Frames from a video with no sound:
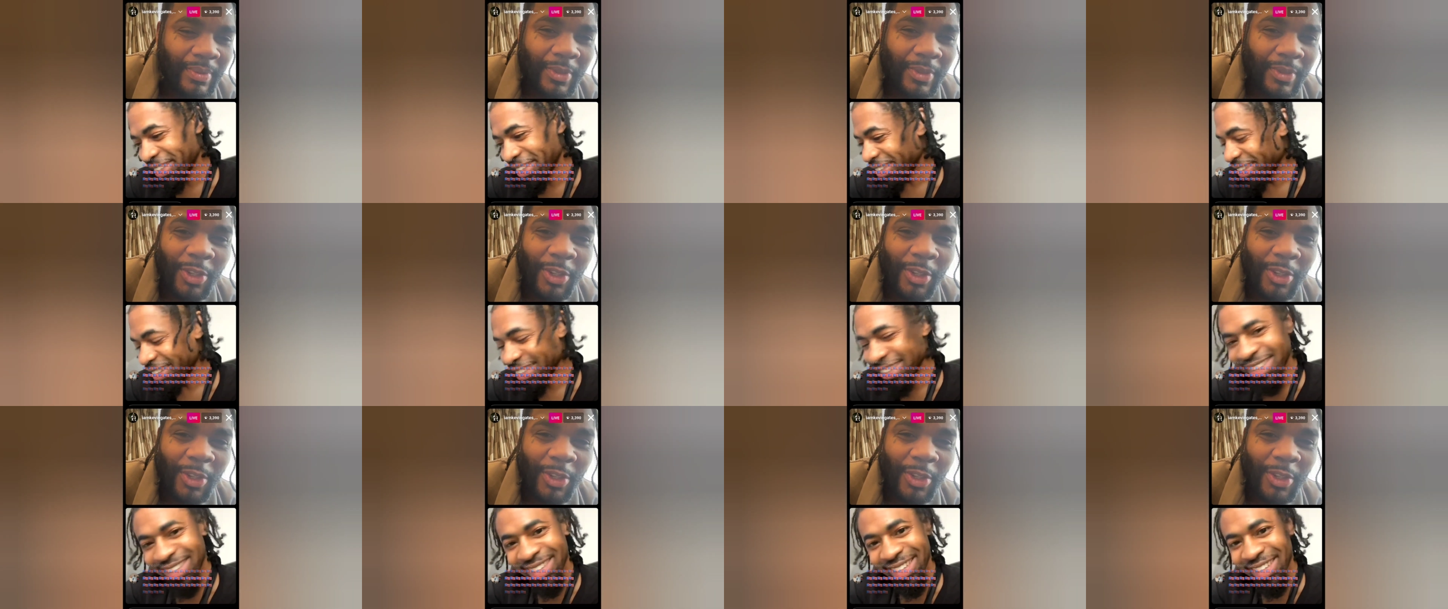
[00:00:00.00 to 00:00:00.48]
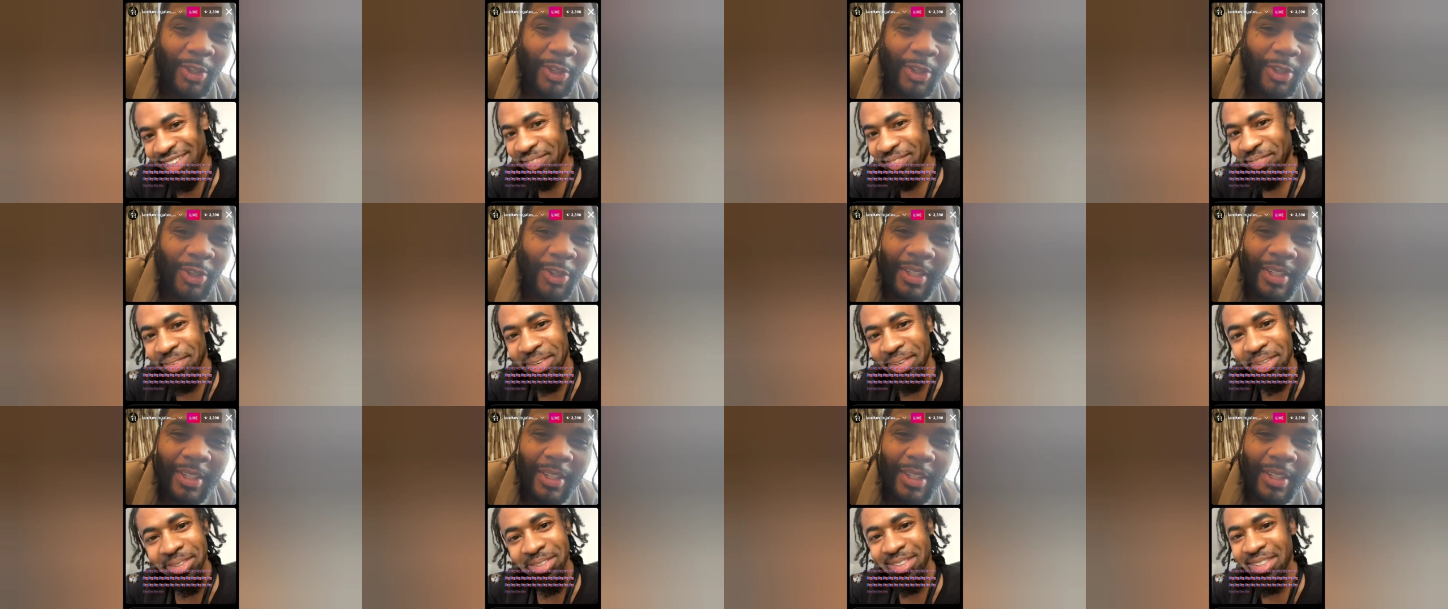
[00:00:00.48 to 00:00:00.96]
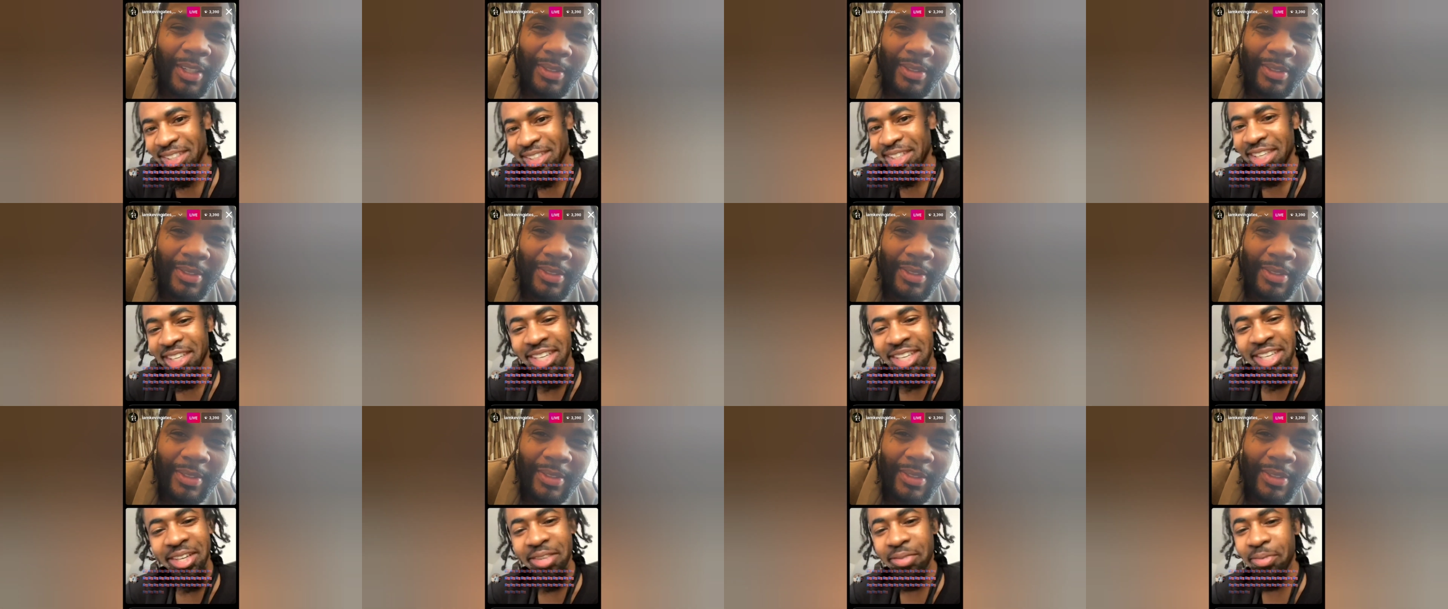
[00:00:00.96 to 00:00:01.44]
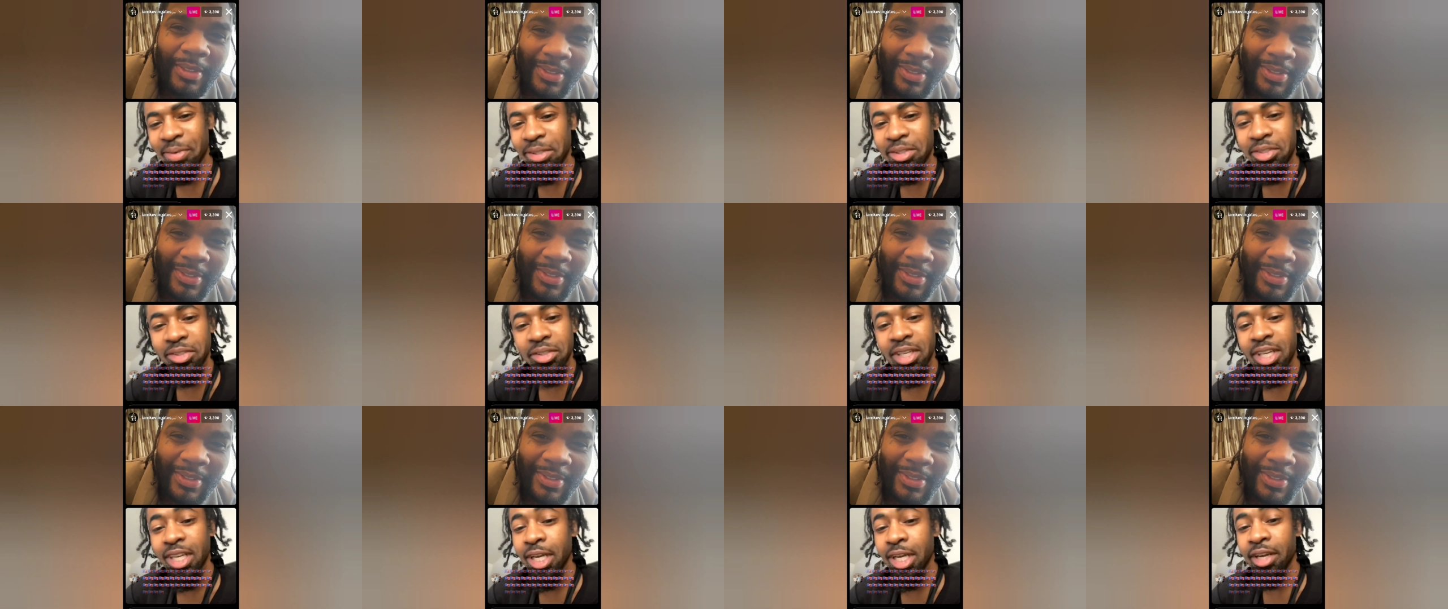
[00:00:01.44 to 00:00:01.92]
Speaker 1: You're God. he wants
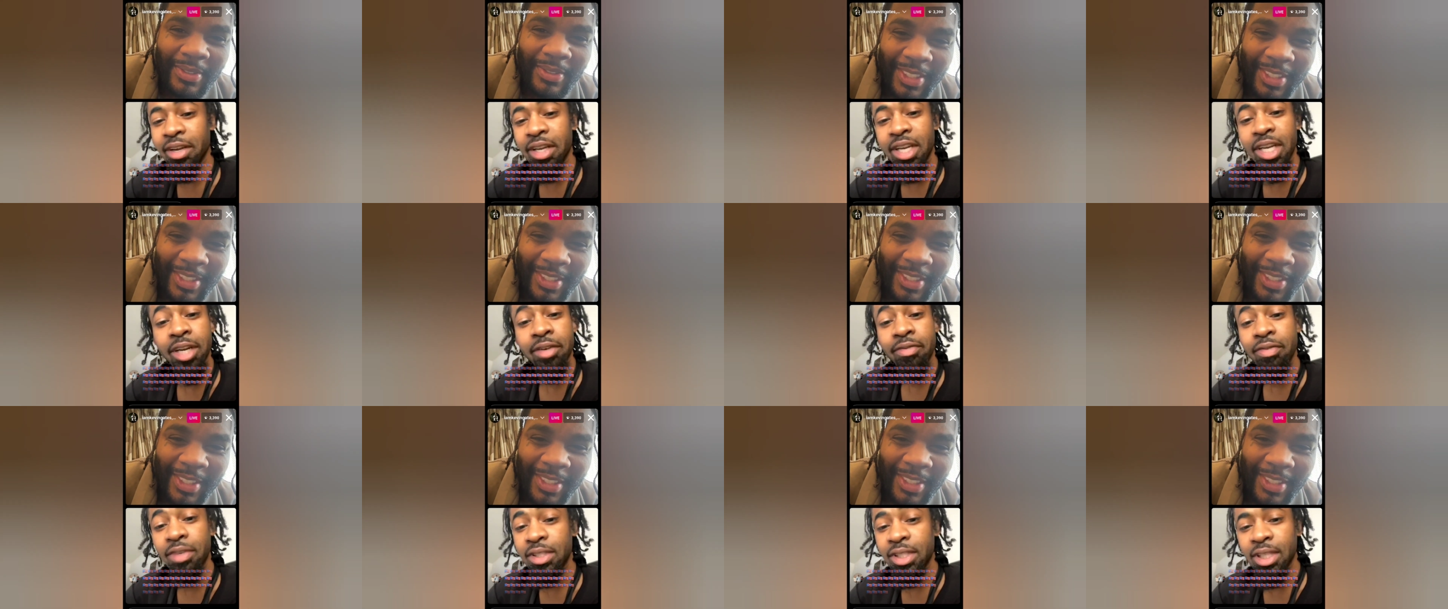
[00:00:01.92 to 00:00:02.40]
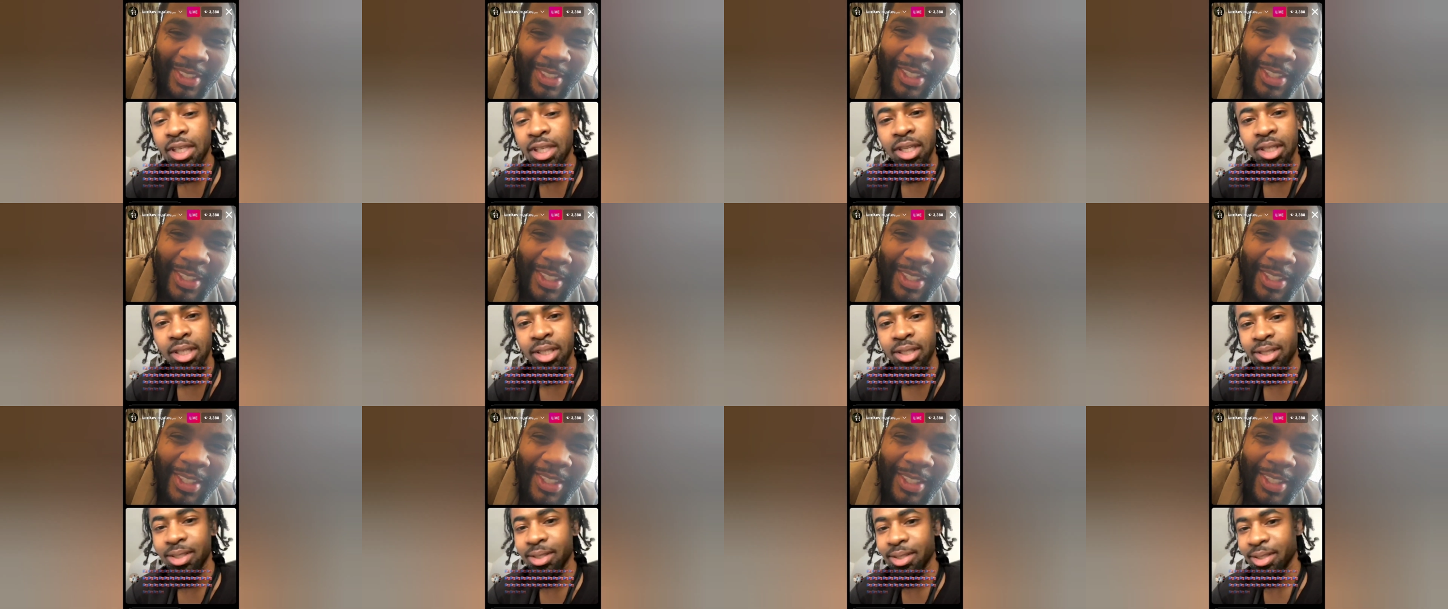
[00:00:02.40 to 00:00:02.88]
you to have everything.